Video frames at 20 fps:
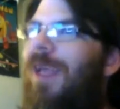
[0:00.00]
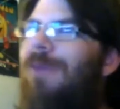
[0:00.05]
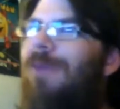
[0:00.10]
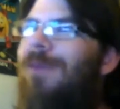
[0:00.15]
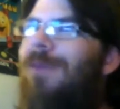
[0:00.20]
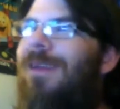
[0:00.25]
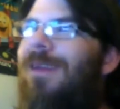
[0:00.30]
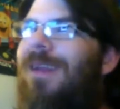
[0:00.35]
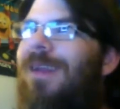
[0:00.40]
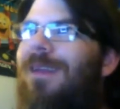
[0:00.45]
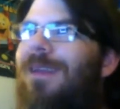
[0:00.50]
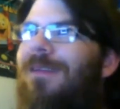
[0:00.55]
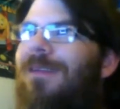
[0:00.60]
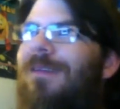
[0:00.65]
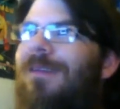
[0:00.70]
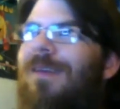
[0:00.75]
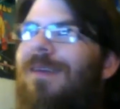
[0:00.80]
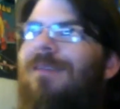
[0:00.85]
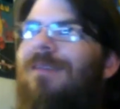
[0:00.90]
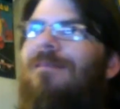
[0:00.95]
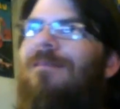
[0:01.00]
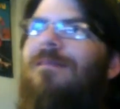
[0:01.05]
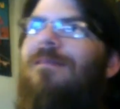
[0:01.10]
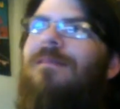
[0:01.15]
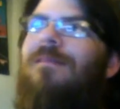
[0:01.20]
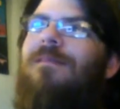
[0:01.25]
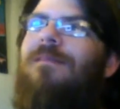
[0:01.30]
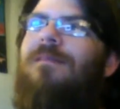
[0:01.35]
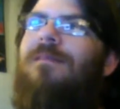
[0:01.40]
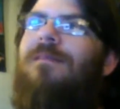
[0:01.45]
I ain't watching that shit.
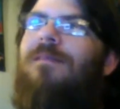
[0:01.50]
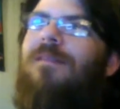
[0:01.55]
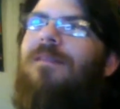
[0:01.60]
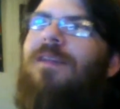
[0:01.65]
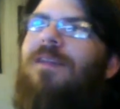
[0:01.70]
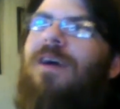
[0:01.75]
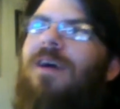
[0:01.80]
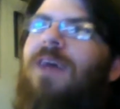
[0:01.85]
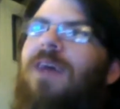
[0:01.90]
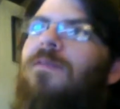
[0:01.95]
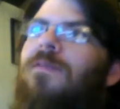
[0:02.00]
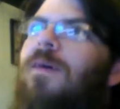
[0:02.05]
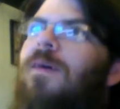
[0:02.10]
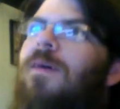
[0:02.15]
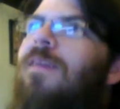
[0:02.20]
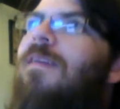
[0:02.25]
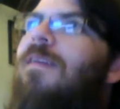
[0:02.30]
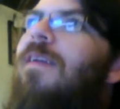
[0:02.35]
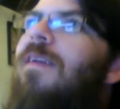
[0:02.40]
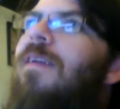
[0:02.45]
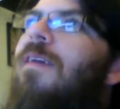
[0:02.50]
No, I haven't watched it